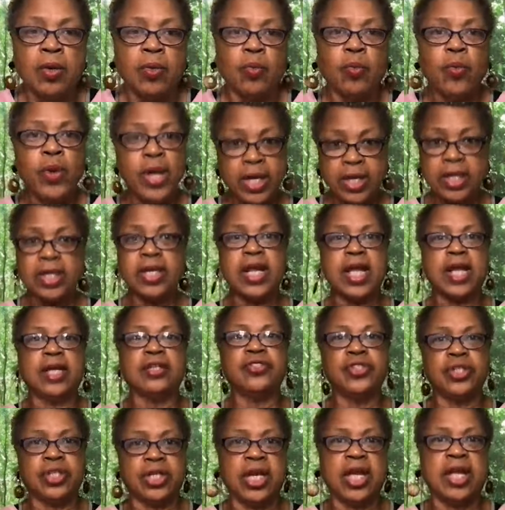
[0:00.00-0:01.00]
We can
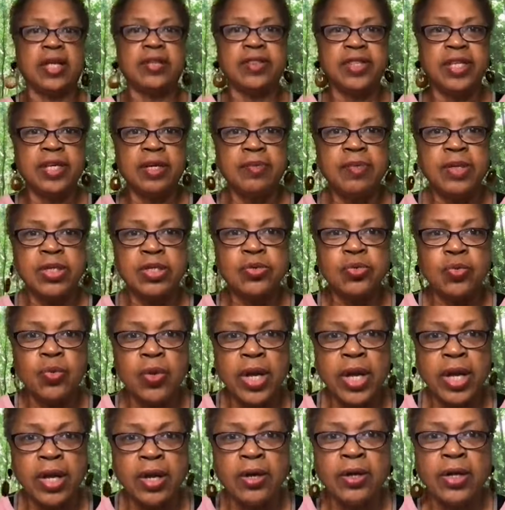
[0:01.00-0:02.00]
educate them as
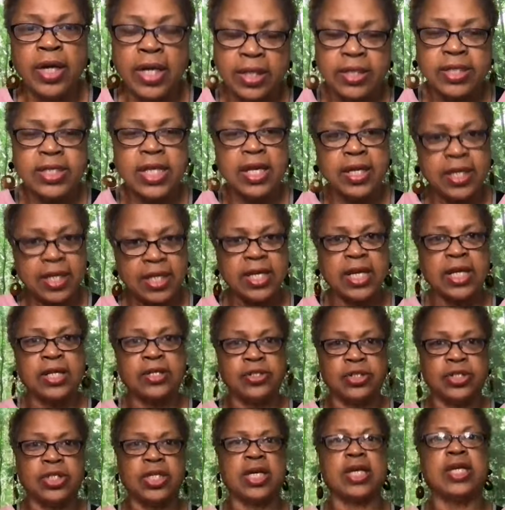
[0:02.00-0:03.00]
well as they can
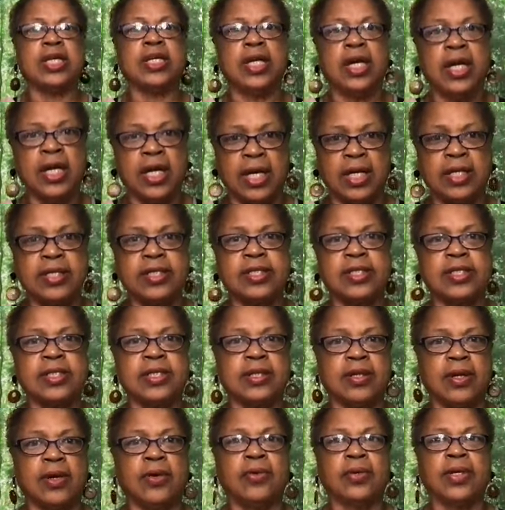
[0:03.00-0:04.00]
educate us,
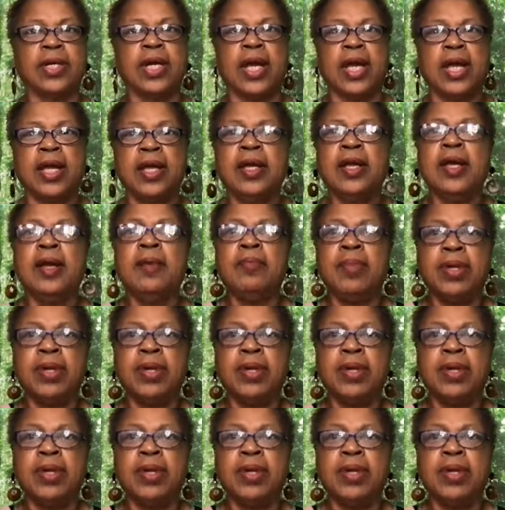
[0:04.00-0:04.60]
okay?